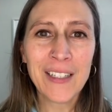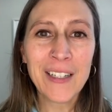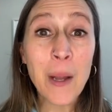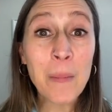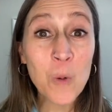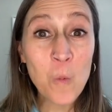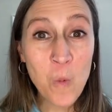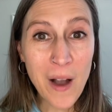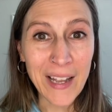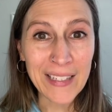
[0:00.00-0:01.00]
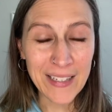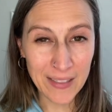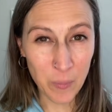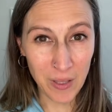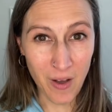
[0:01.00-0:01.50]
Number 1 is
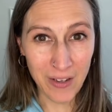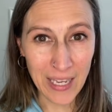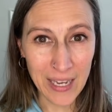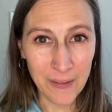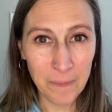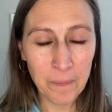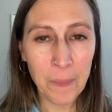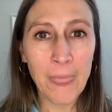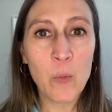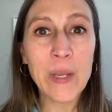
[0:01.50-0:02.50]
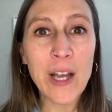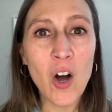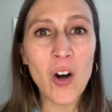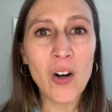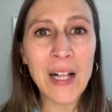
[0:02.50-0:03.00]
belonging. We
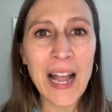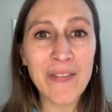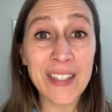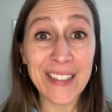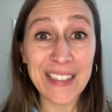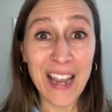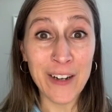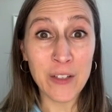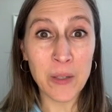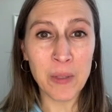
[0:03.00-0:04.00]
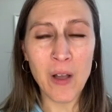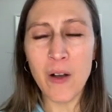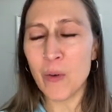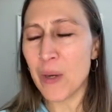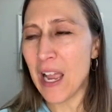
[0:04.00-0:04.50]
all have the desire to
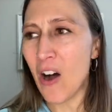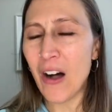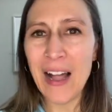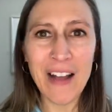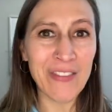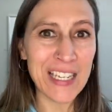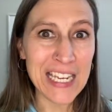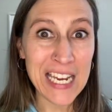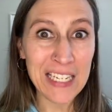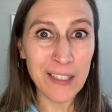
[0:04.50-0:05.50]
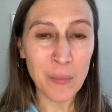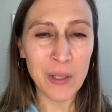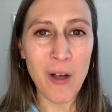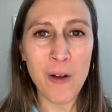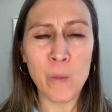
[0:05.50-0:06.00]
belong. We all have the need to
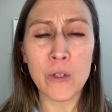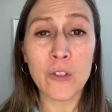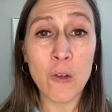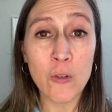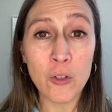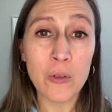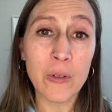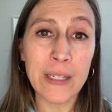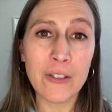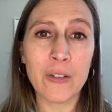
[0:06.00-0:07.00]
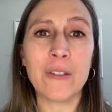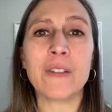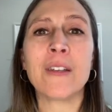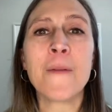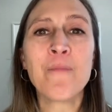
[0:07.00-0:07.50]
belong. We're social
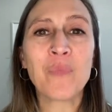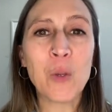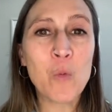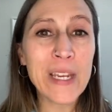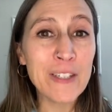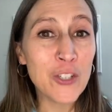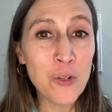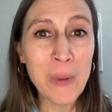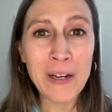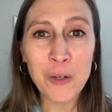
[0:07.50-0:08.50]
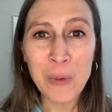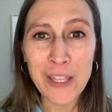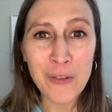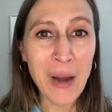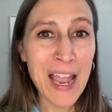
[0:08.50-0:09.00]
creatures. We do better, we
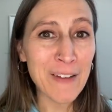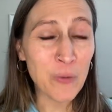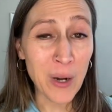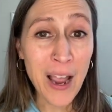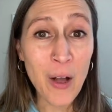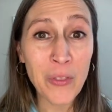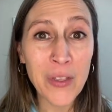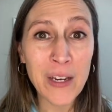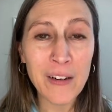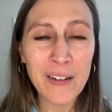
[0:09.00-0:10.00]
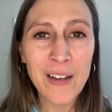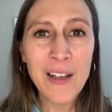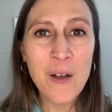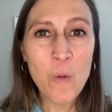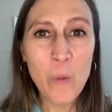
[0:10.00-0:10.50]
thrive, we're healthier
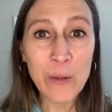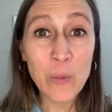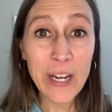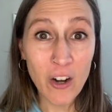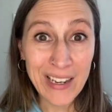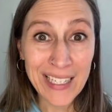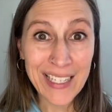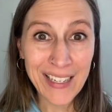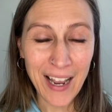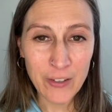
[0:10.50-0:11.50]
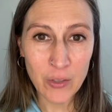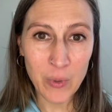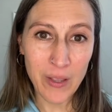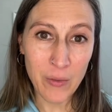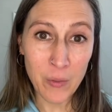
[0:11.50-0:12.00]
when we are in connection
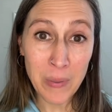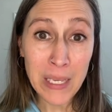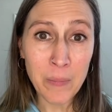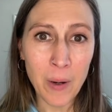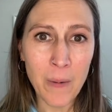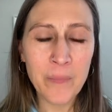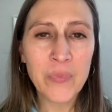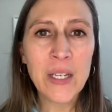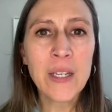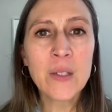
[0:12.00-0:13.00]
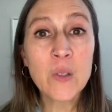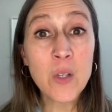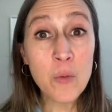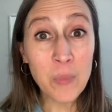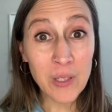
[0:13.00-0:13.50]
with other people.
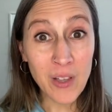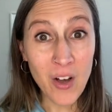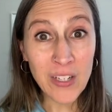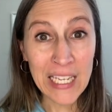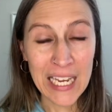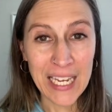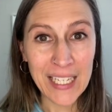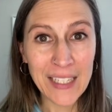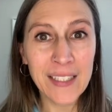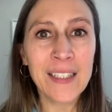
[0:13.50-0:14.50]
So belonging